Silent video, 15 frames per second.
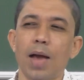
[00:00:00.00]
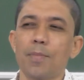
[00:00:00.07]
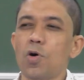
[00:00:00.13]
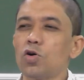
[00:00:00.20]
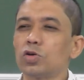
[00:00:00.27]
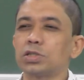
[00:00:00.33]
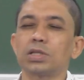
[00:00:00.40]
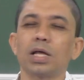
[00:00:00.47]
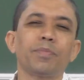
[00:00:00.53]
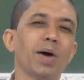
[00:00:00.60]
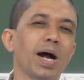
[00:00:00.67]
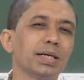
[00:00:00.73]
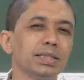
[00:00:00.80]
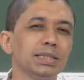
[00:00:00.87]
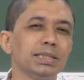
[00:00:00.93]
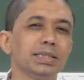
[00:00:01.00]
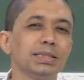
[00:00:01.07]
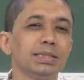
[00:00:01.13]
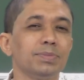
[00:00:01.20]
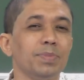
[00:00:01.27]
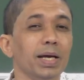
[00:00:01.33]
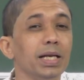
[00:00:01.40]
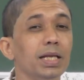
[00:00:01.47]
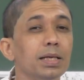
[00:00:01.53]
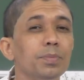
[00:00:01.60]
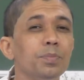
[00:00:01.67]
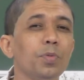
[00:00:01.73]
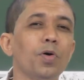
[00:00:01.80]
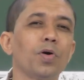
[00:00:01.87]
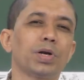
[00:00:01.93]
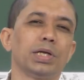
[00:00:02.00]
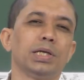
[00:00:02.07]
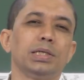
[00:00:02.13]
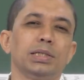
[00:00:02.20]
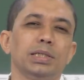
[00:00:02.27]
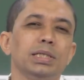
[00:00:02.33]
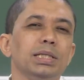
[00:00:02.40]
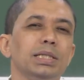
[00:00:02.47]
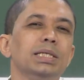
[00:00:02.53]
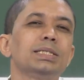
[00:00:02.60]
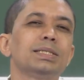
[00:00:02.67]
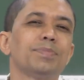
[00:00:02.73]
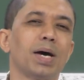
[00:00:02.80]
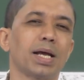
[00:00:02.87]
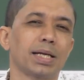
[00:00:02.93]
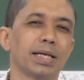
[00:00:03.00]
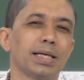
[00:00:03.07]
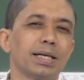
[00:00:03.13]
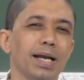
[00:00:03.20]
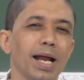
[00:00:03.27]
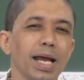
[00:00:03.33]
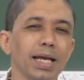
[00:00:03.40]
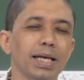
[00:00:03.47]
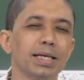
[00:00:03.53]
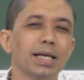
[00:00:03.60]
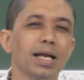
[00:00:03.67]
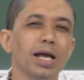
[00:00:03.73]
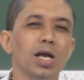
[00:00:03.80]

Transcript: amongst the parties is very important in this market right.